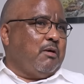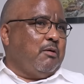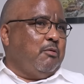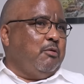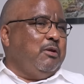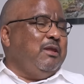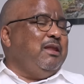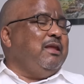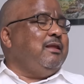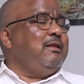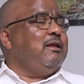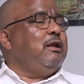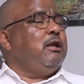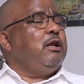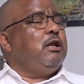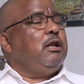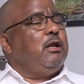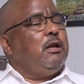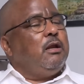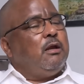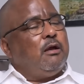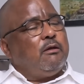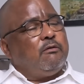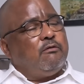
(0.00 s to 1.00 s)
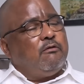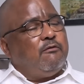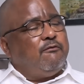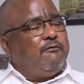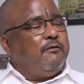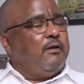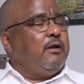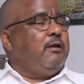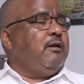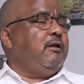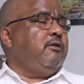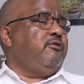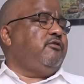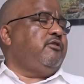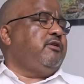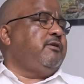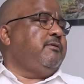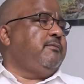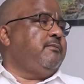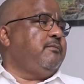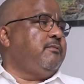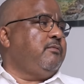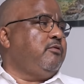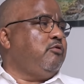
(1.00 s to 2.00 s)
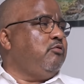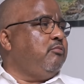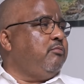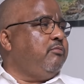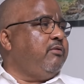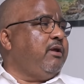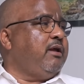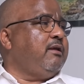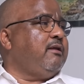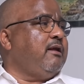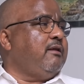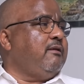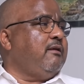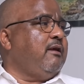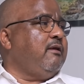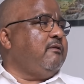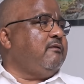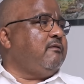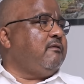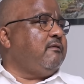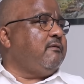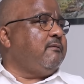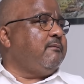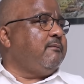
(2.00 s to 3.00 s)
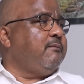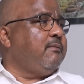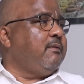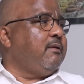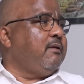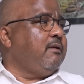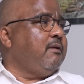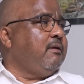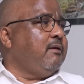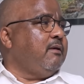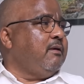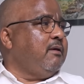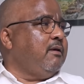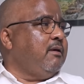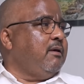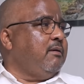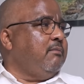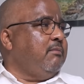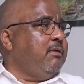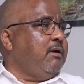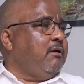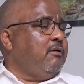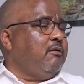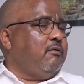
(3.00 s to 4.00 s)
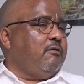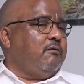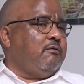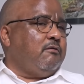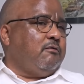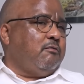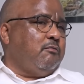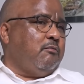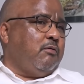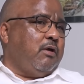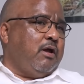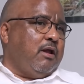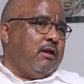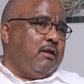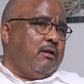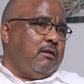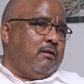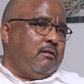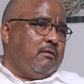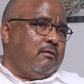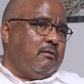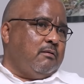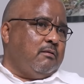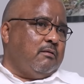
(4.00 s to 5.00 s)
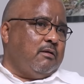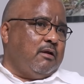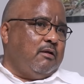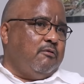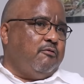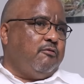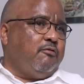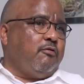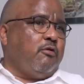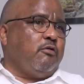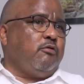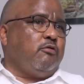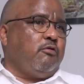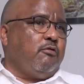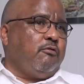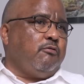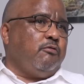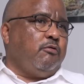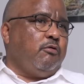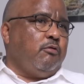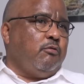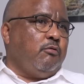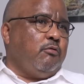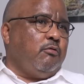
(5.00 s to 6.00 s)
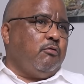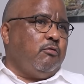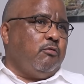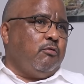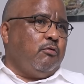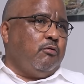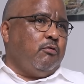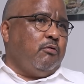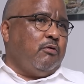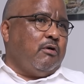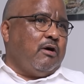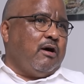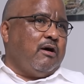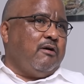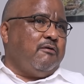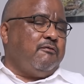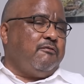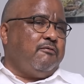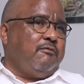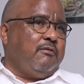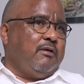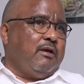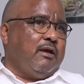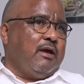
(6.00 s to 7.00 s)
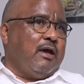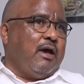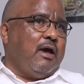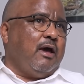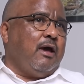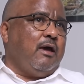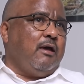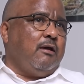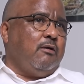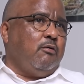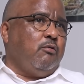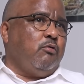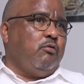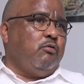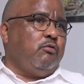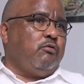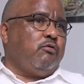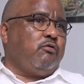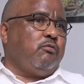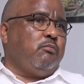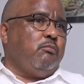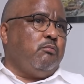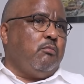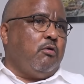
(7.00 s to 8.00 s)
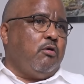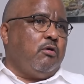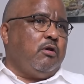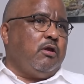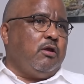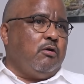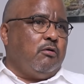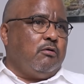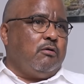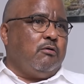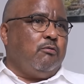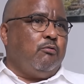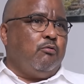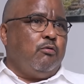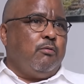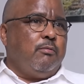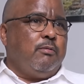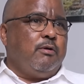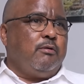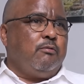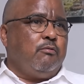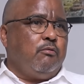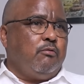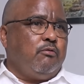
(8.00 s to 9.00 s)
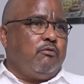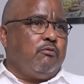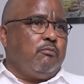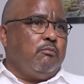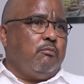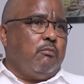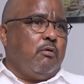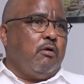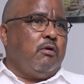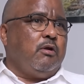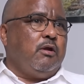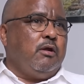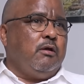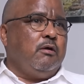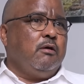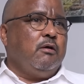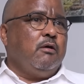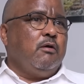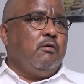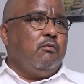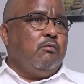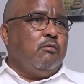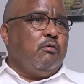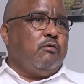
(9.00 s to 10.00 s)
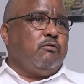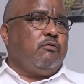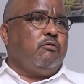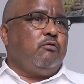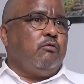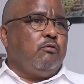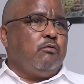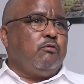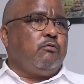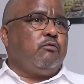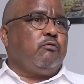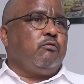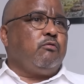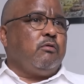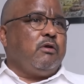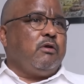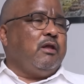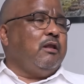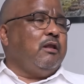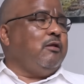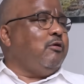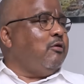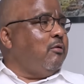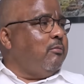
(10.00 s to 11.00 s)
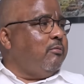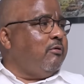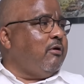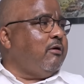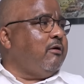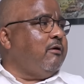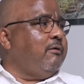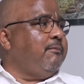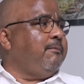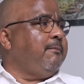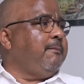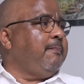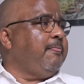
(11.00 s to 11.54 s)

need a lot of energy to break that ice, because when in front of you, you have the guy whose money or the woman whose money was used to kill your brother.